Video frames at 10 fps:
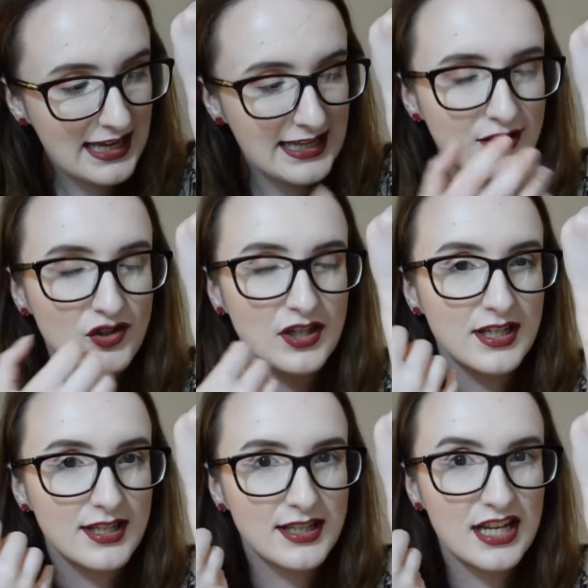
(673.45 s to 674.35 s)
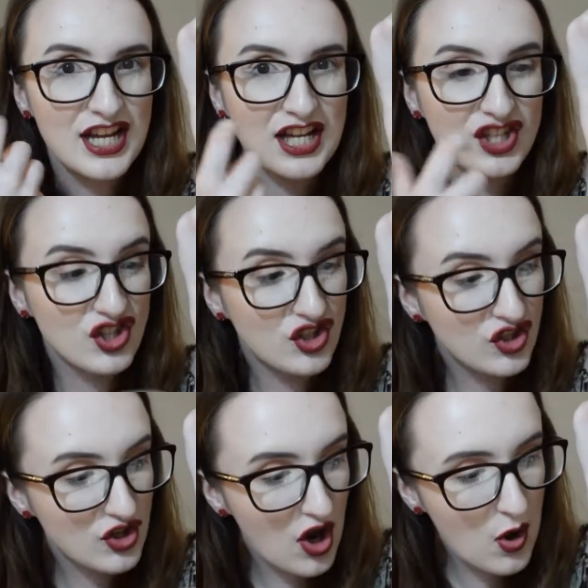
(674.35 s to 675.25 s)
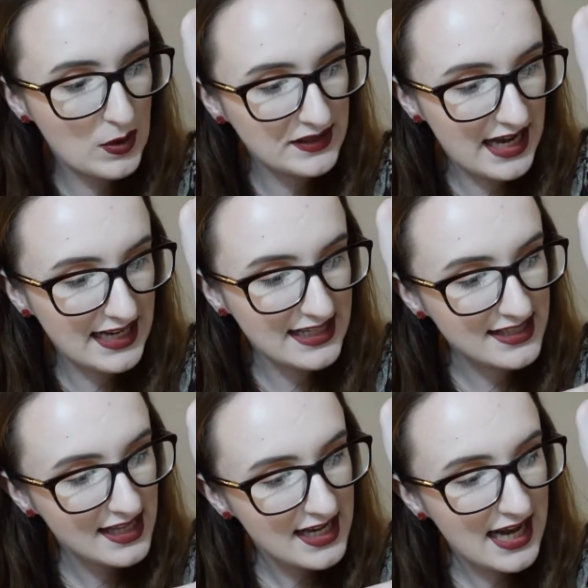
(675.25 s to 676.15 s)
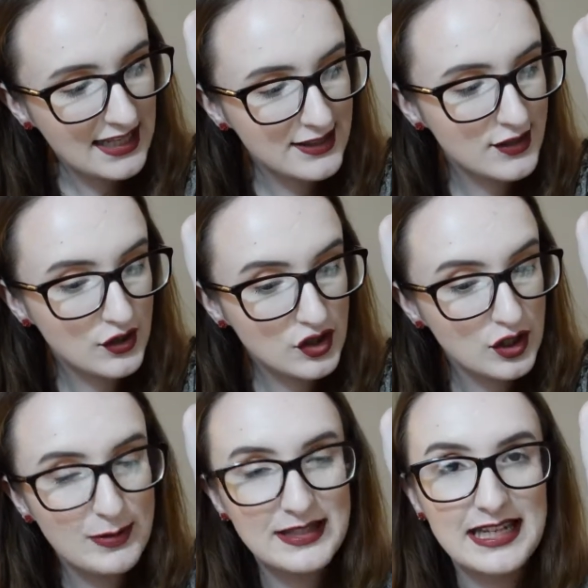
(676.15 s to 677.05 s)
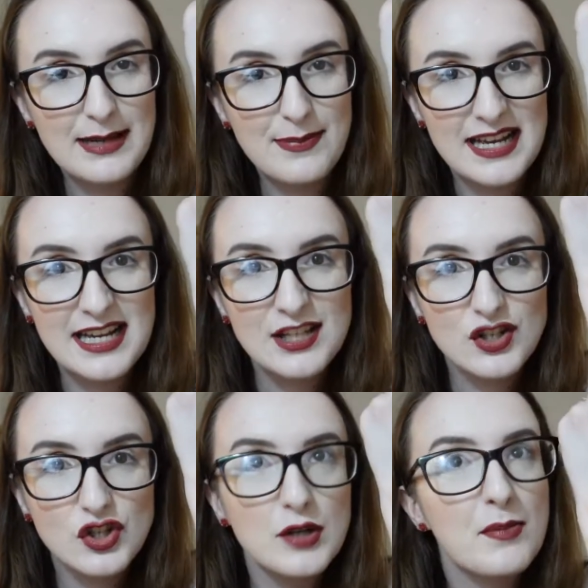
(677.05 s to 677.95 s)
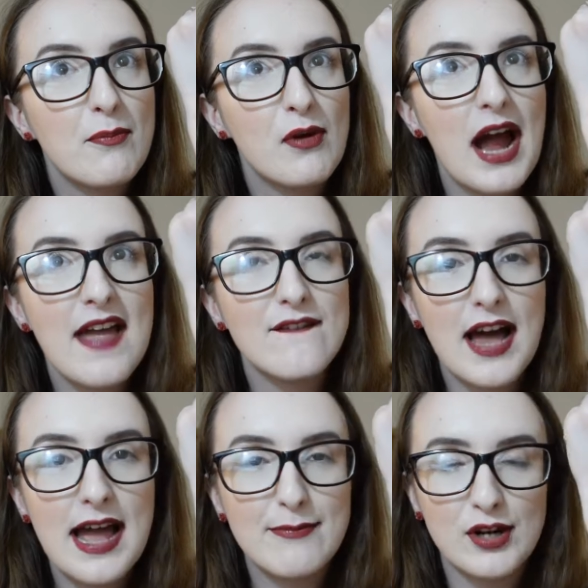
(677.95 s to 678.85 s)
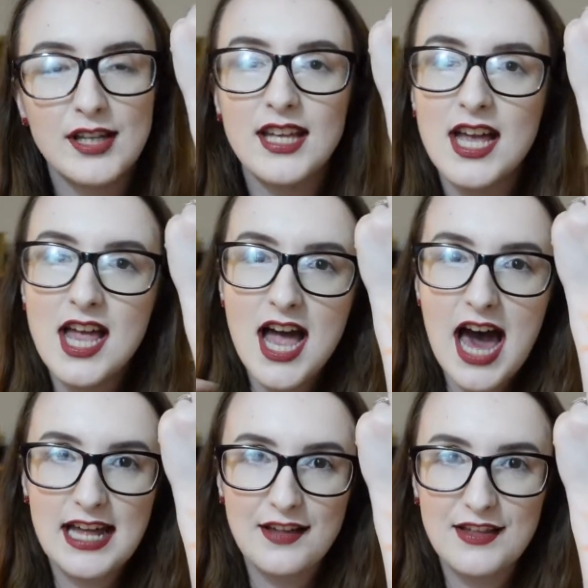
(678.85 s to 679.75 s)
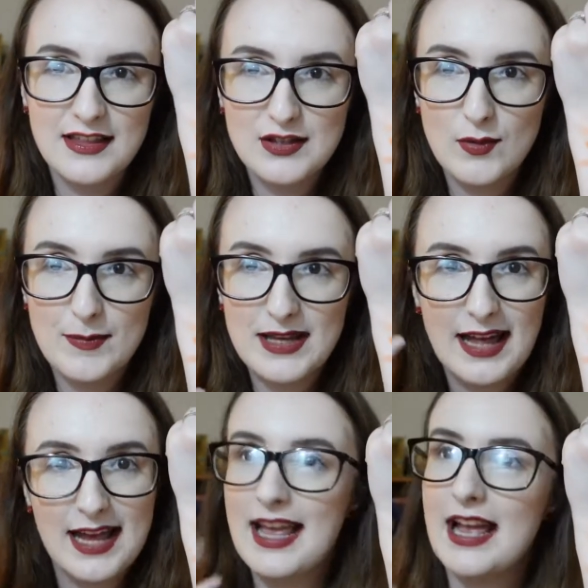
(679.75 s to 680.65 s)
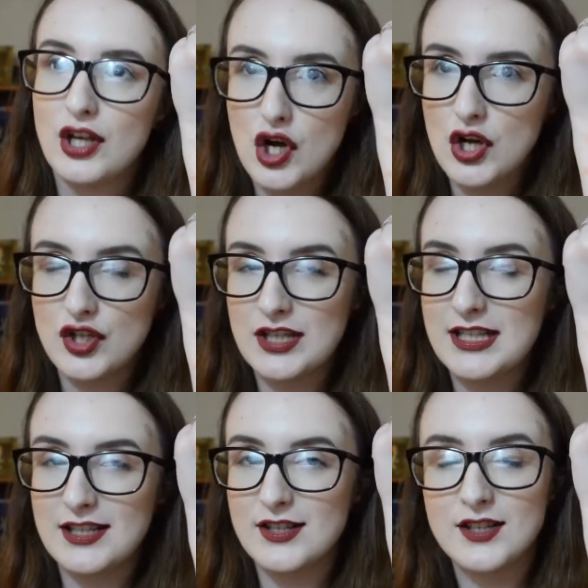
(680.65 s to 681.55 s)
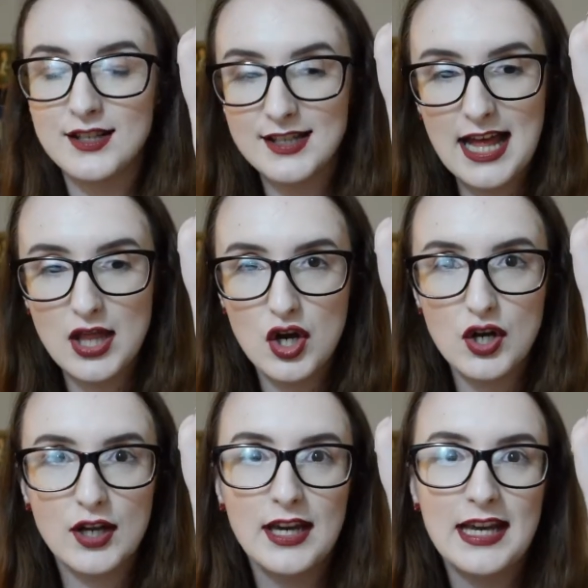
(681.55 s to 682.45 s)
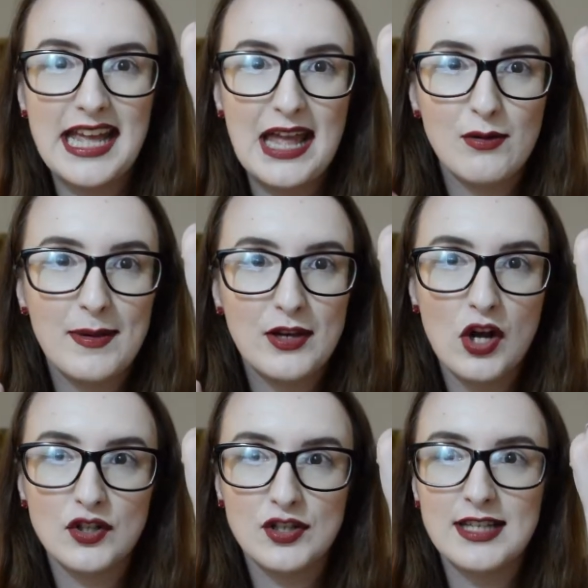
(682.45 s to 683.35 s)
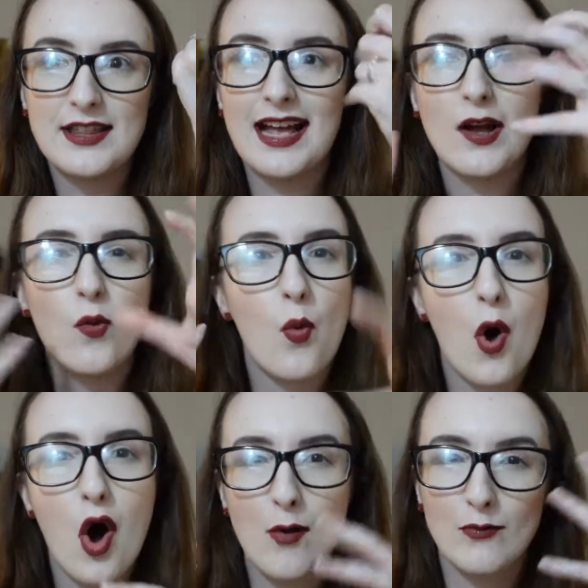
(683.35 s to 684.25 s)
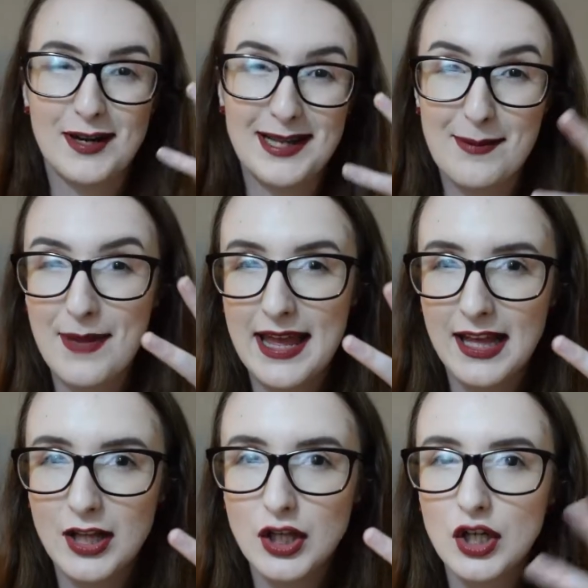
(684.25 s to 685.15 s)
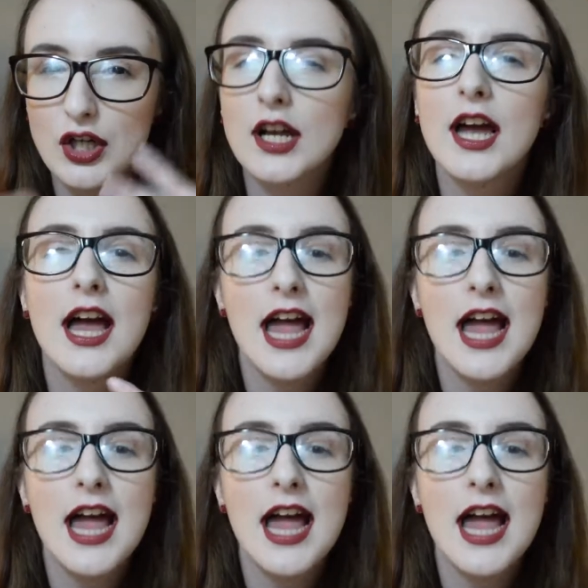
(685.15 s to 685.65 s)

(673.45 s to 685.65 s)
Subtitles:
It's so nice, and it's not super deep. It is super bright and vibrant, and I think this would be like, again, gorgeous in a sunset look. It would be gorgeous in like a warm reddy pink look.